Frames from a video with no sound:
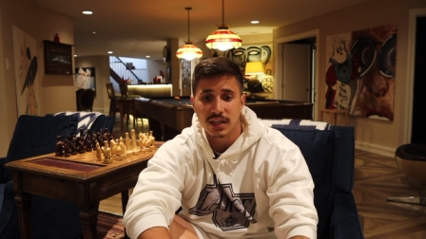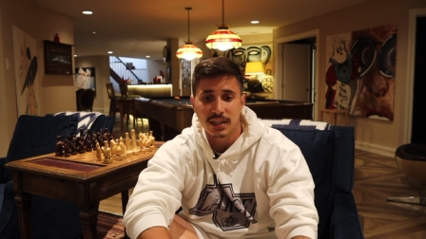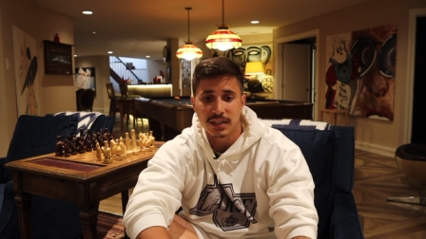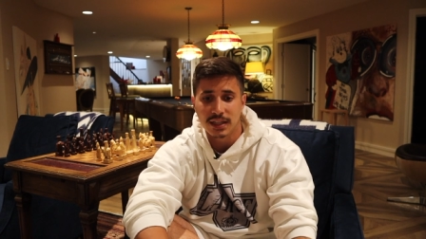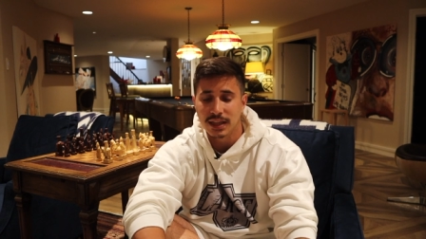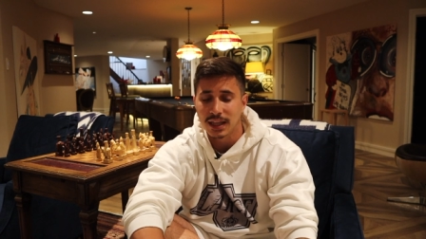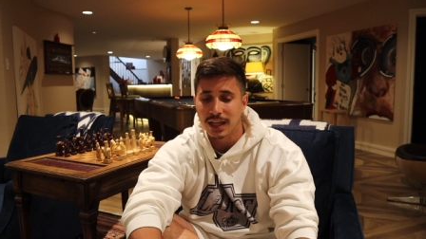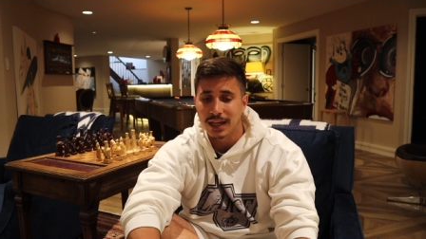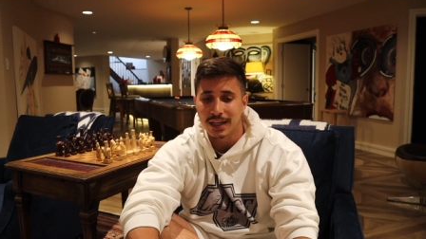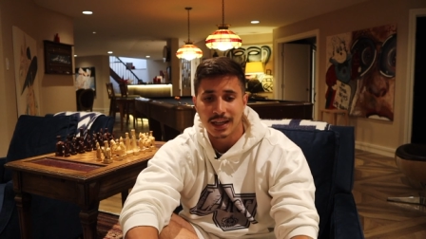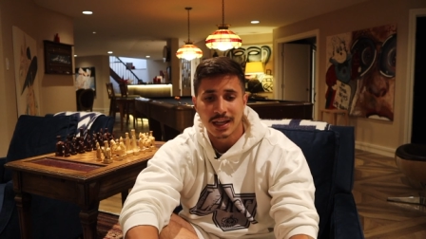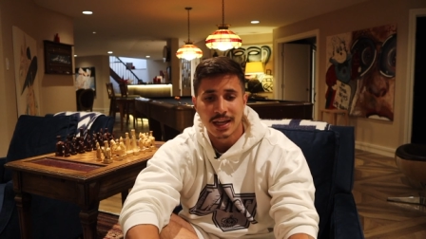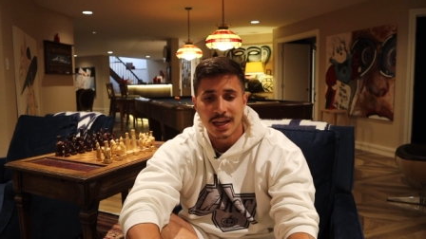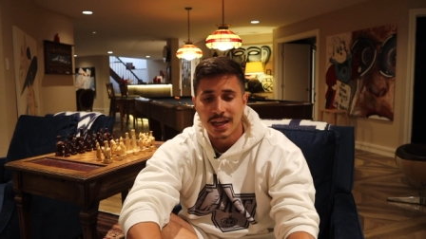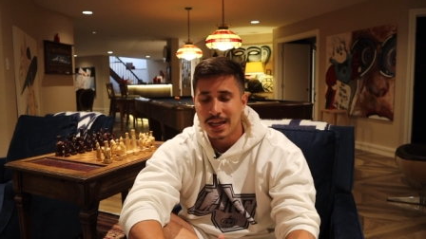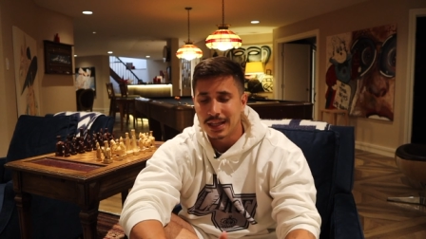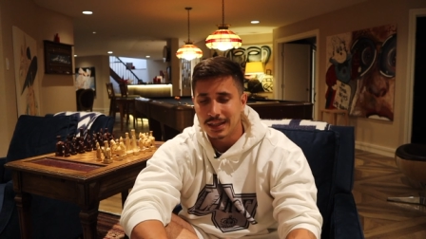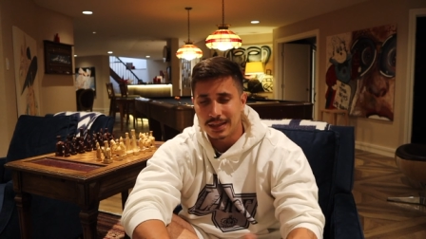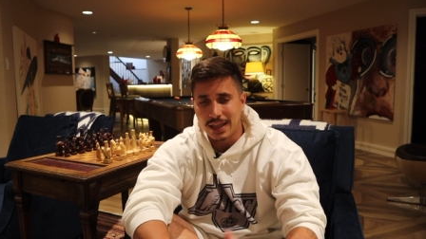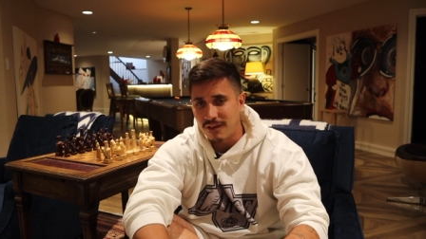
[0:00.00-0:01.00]
He did like
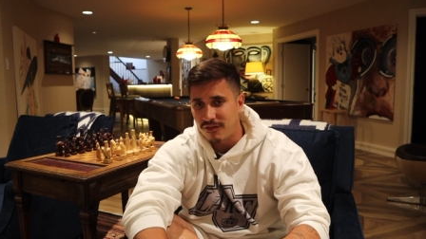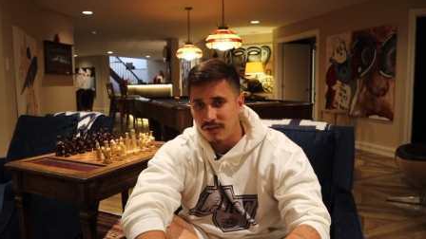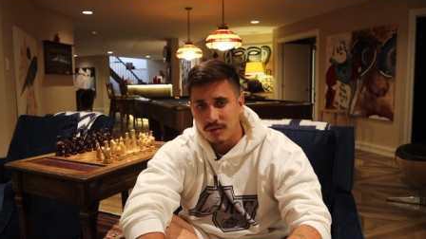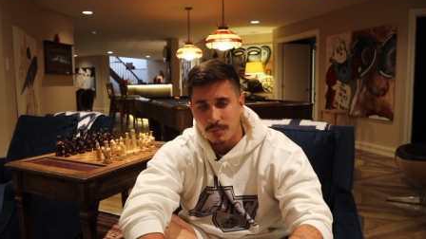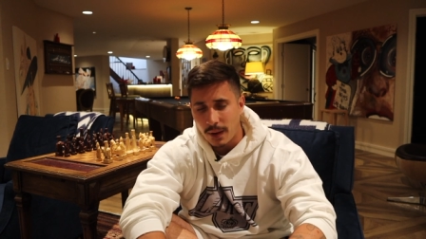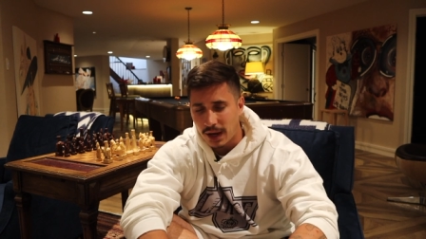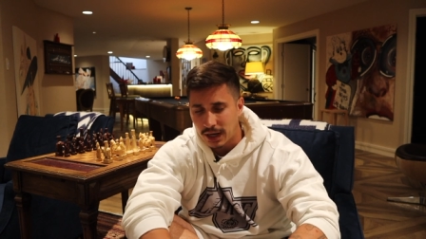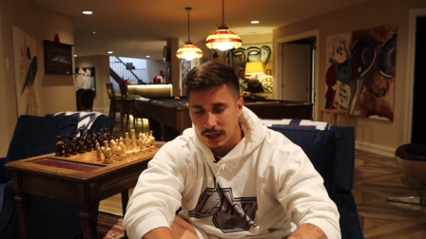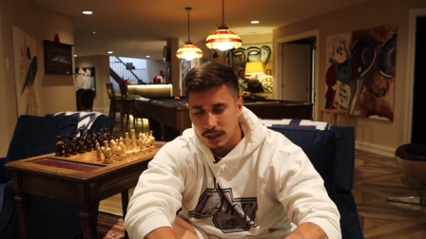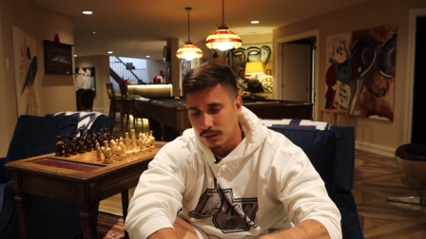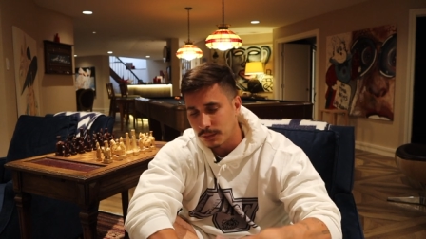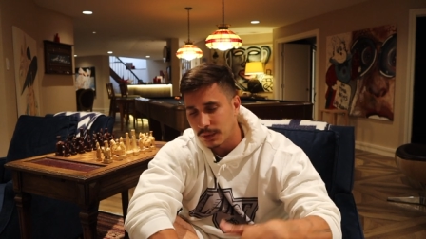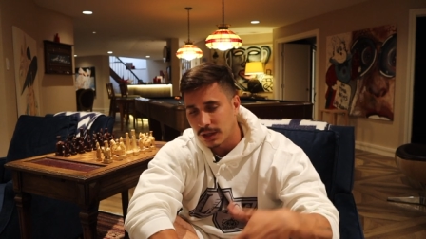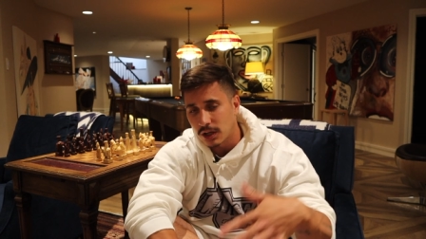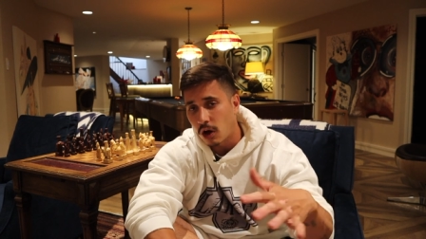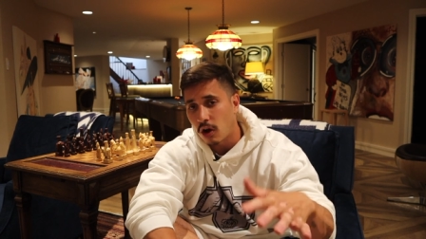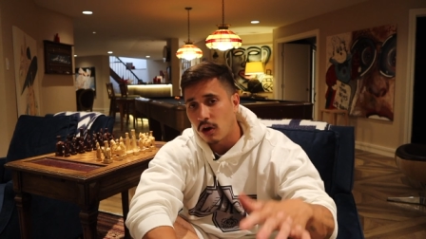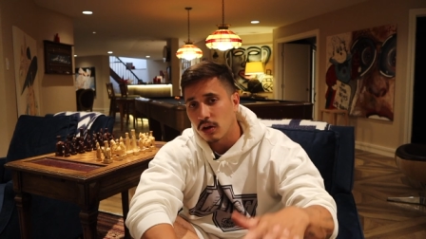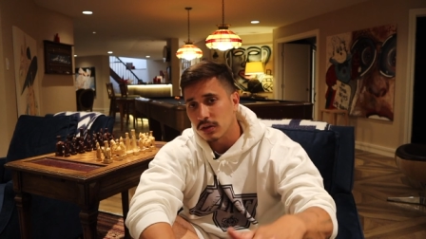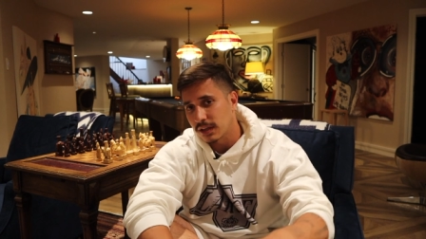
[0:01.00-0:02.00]
David Beckham
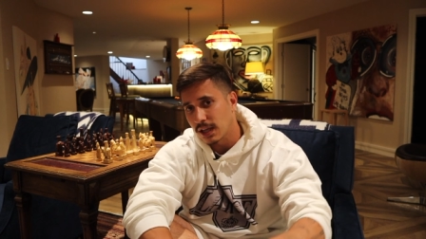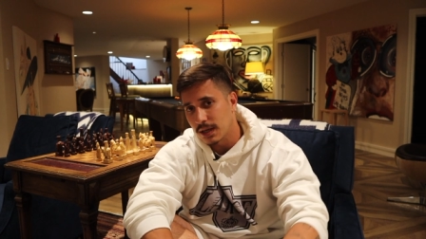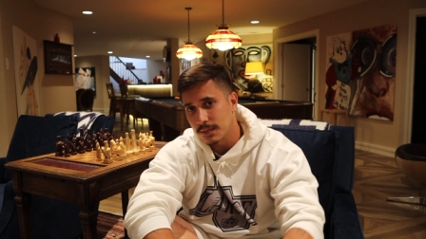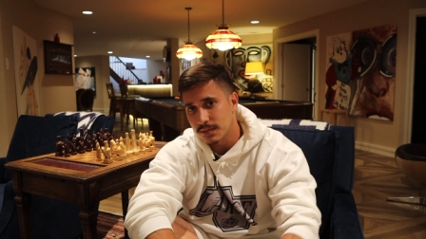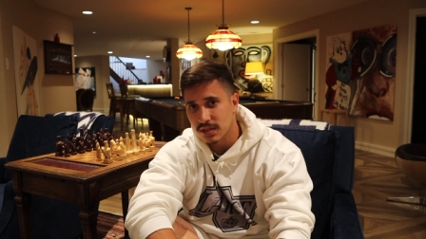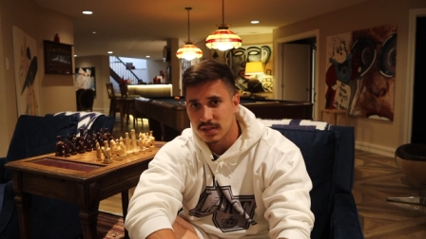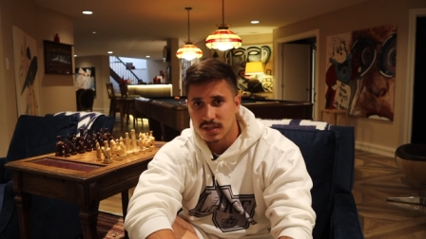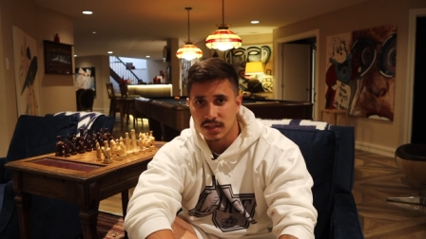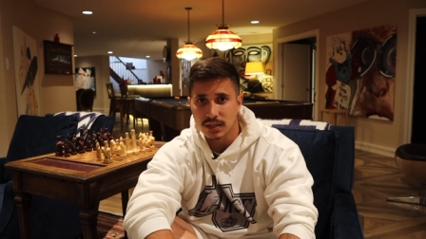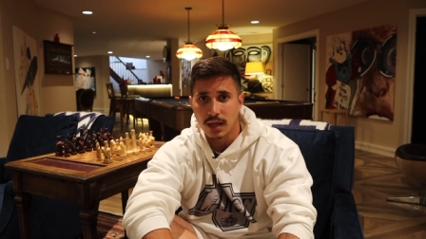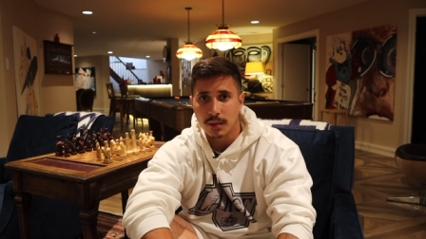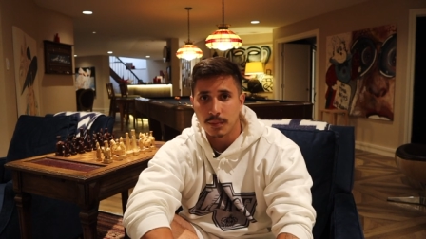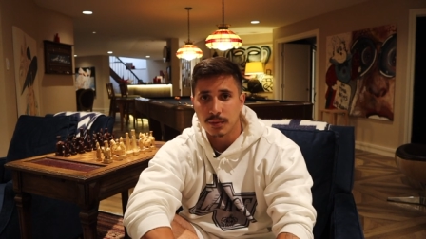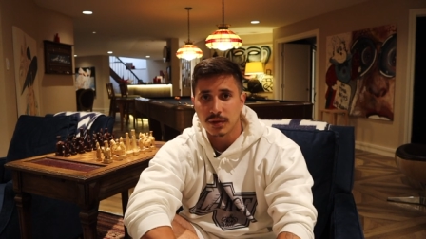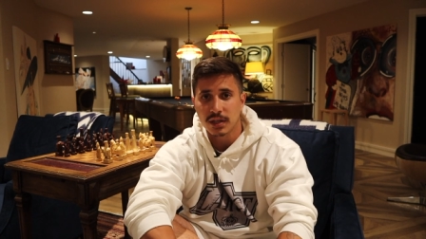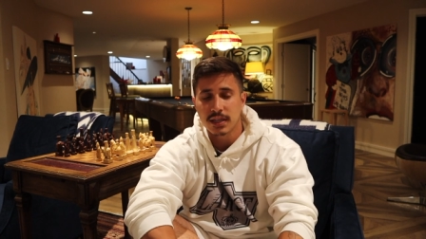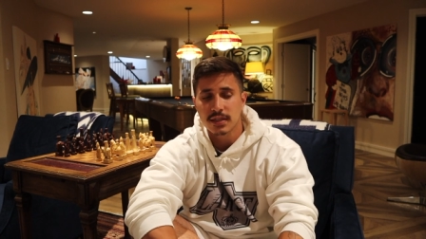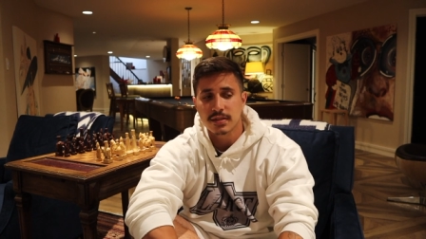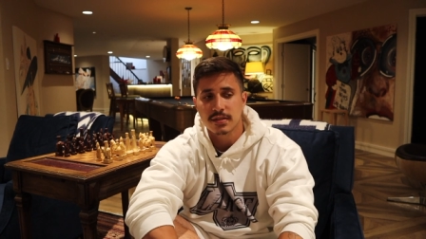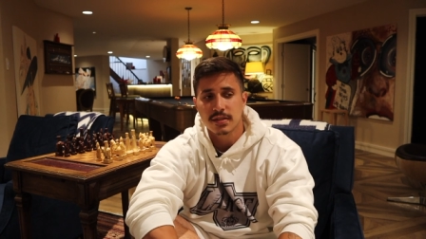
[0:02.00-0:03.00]
and all types of
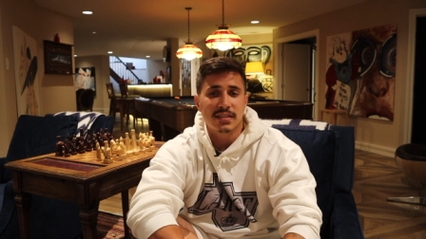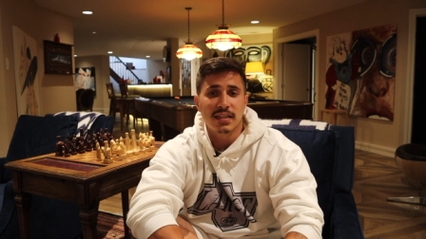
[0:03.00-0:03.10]
celebrities.